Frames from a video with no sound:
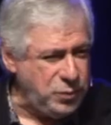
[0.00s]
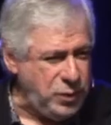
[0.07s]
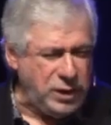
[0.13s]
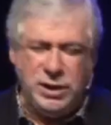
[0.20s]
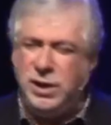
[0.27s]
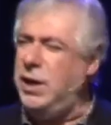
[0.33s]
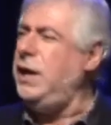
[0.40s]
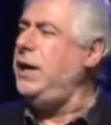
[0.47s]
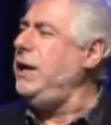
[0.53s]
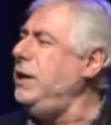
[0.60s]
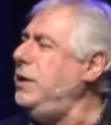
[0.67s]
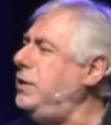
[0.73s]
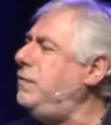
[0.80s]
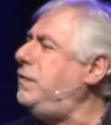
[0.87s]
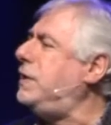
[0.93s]
What
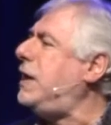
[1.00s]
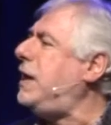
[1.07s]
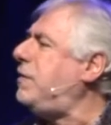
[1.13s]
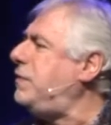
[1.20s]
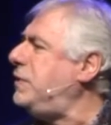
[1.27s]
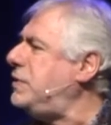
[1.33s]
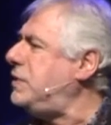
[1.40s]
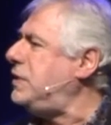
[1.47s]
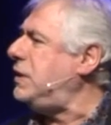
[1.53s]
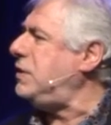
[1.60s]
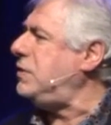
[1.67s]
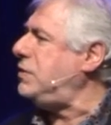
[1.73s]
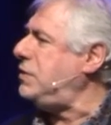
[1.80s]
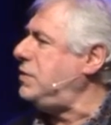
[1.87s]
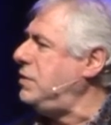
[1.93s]
kind of love is
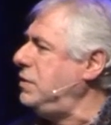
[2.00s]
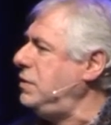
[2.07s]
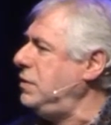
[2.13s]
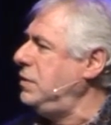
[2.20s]
this?